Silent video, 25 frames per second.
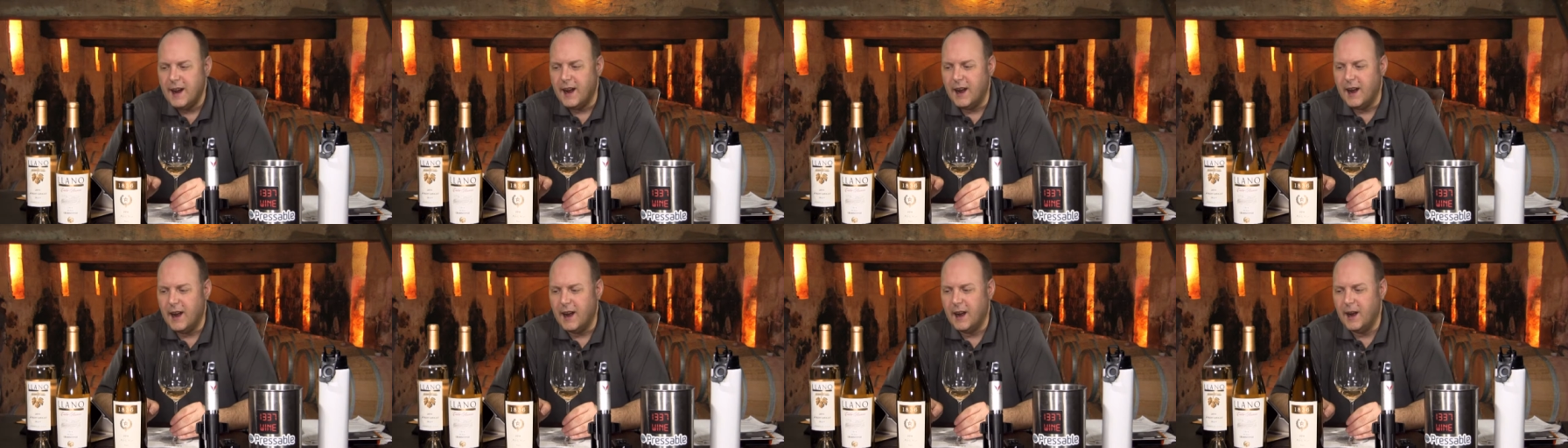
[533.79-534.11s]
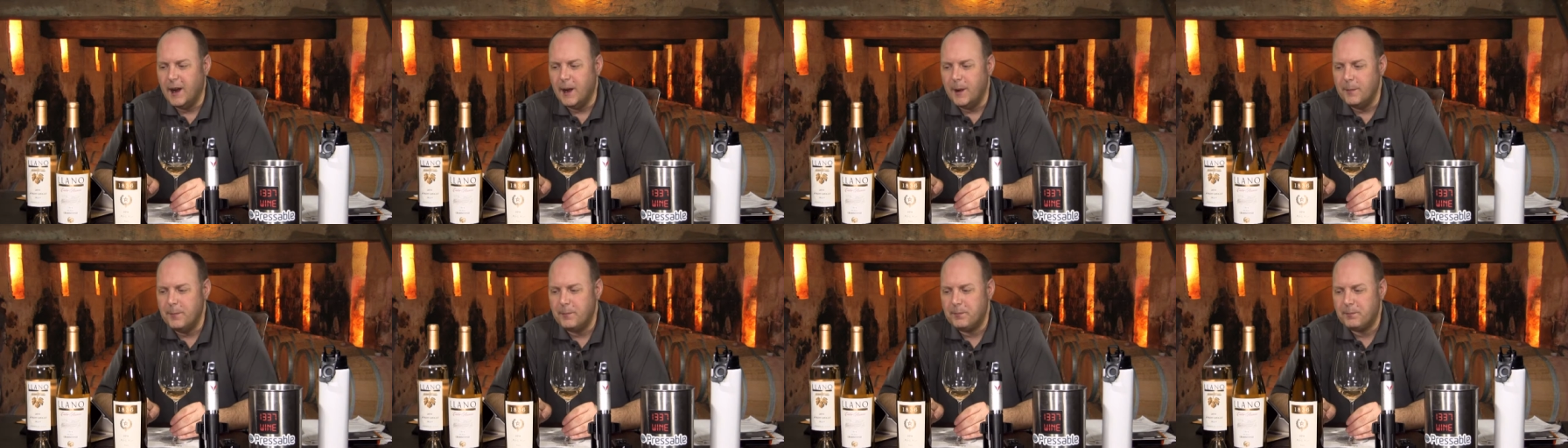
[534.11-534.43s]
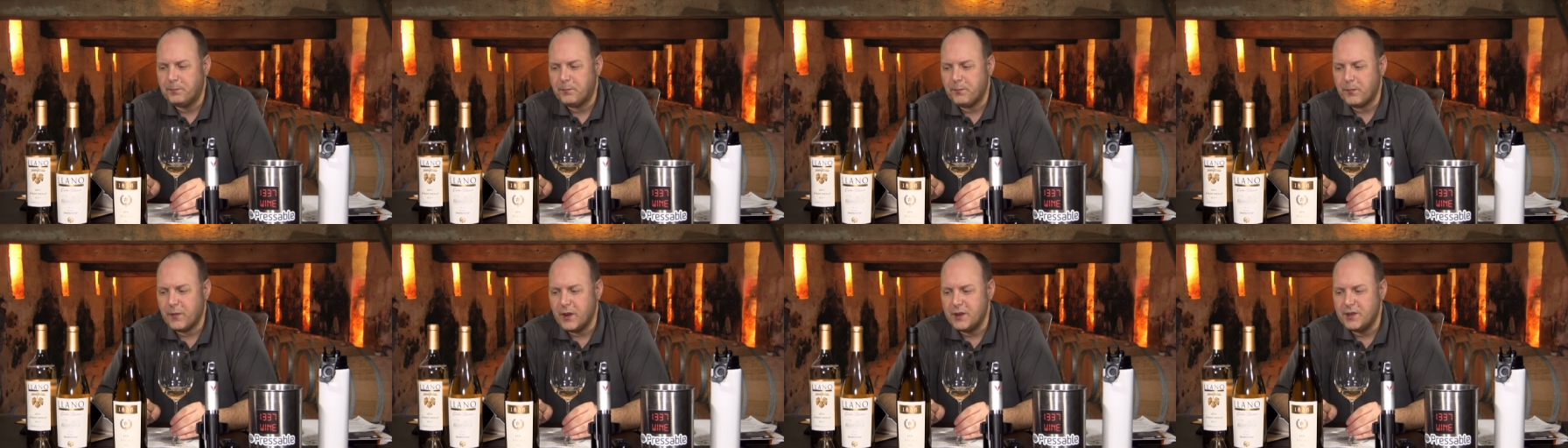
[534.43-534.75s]

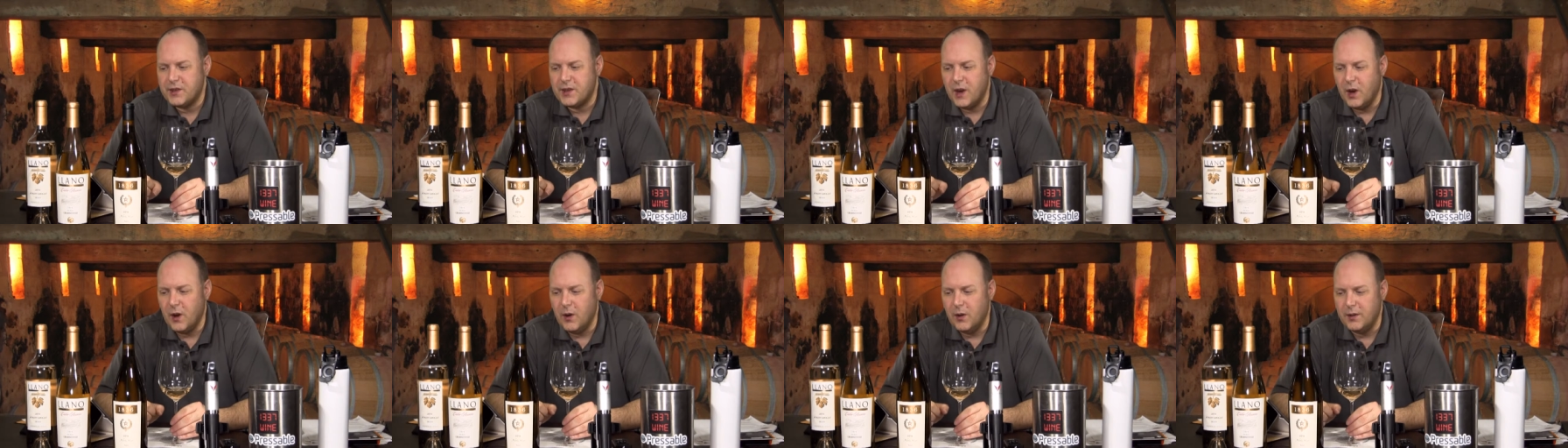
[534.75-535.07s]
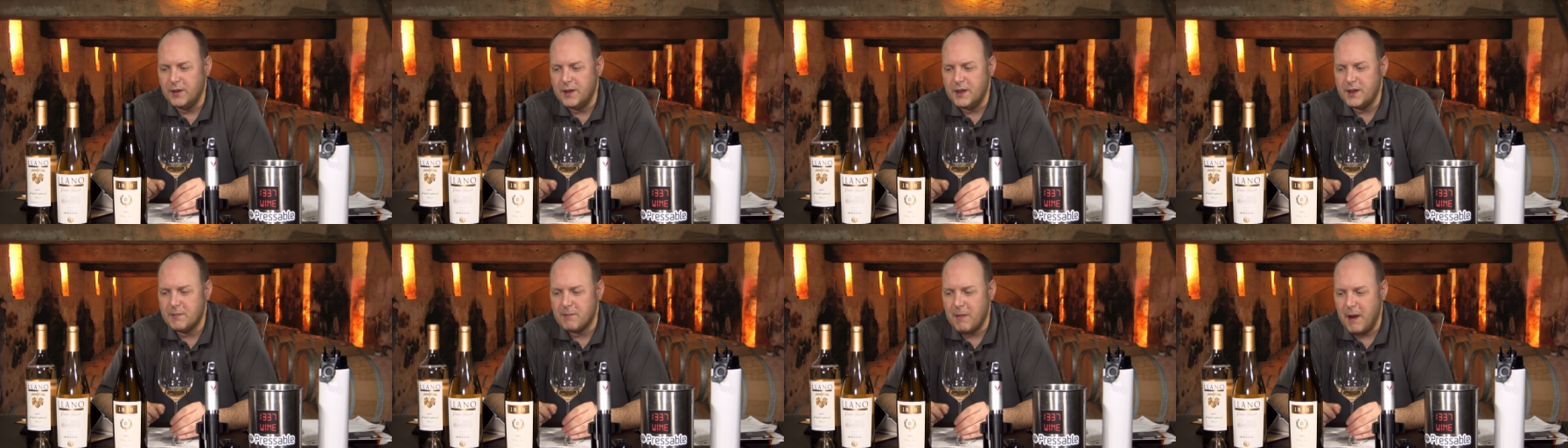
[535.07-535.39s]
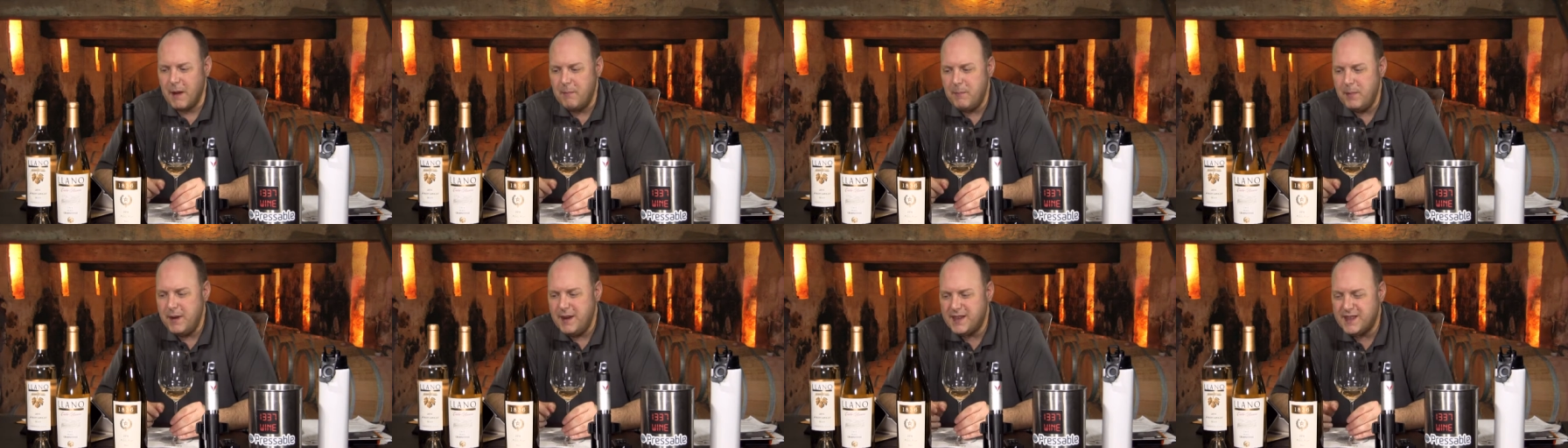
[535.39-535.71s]
Um, so this
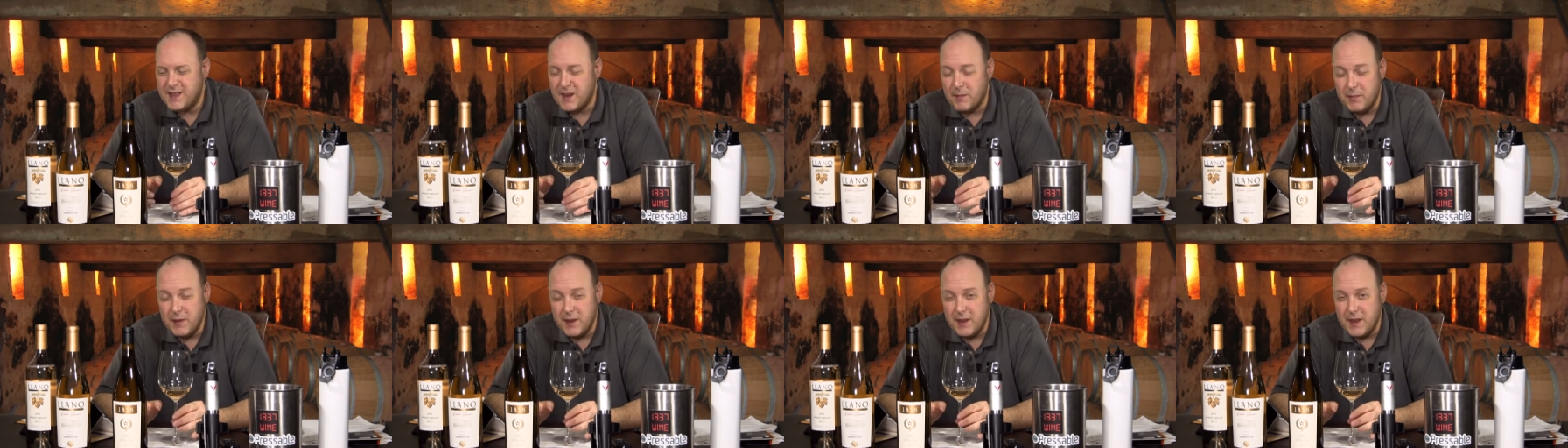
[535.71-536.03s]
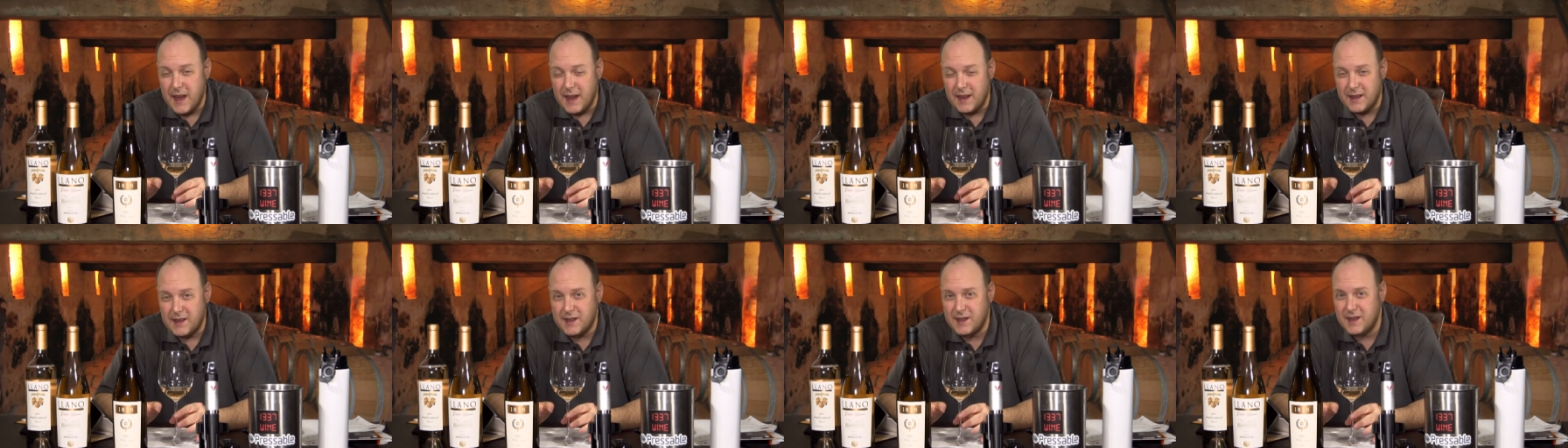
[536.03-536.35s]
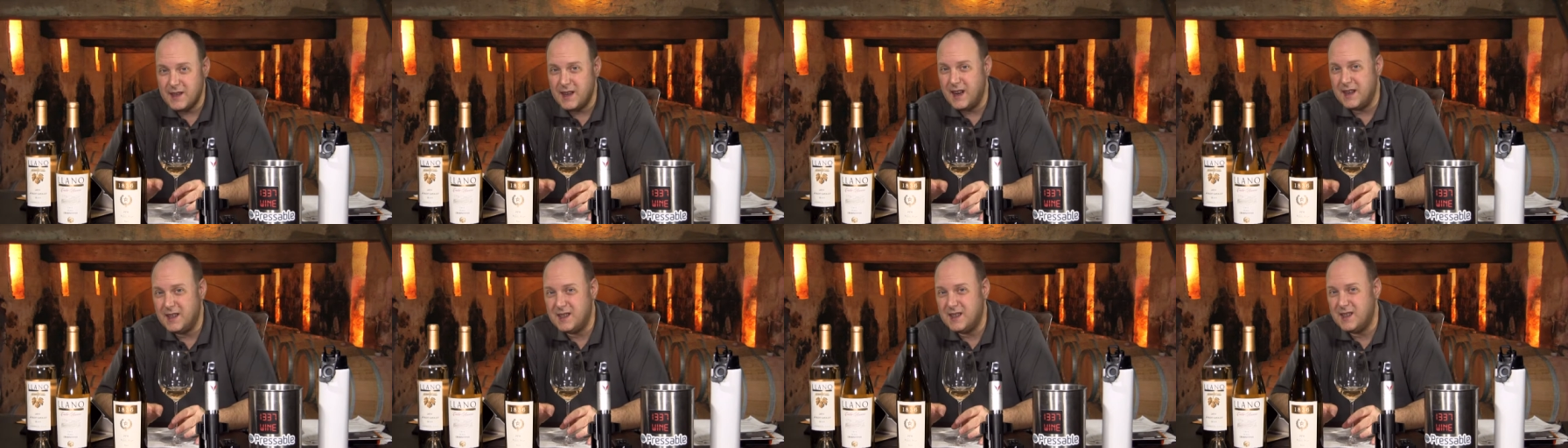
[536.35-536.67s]
might be something
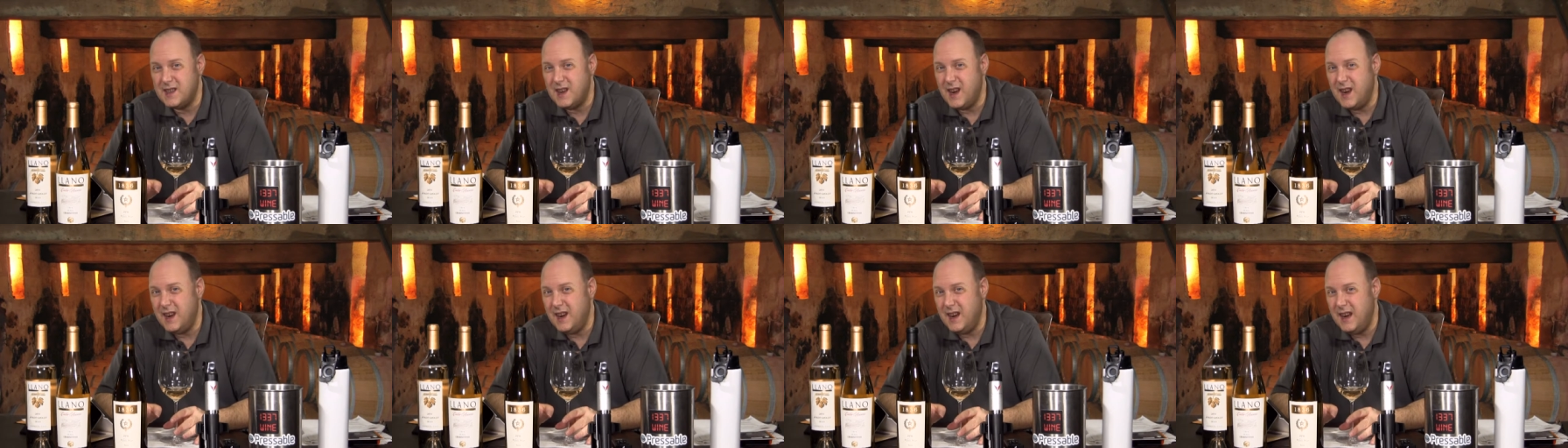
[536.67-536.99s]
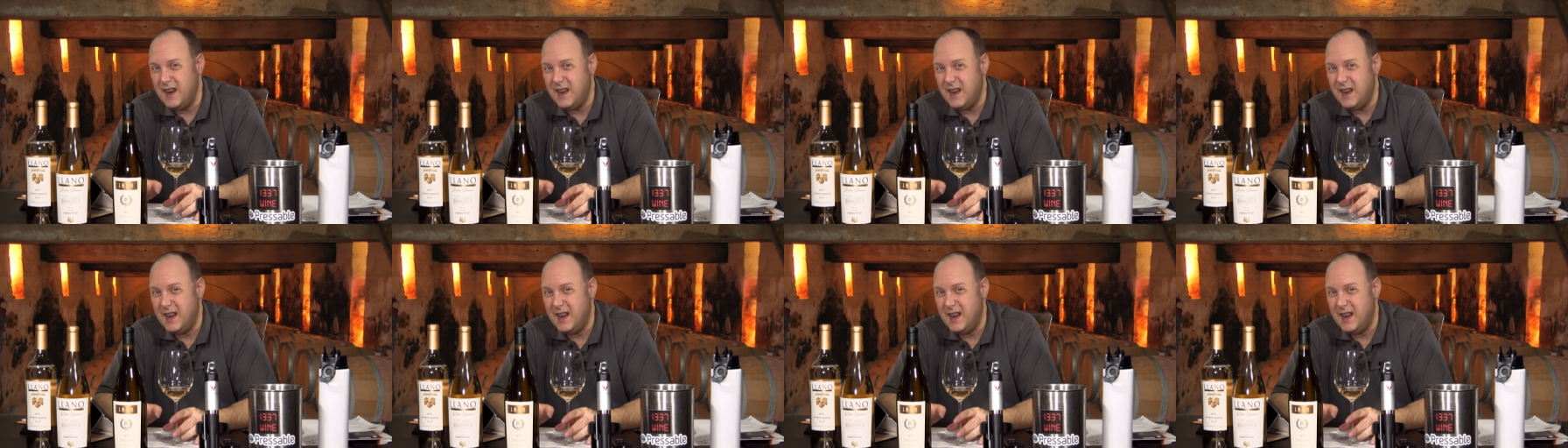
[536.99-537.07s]
that's it's it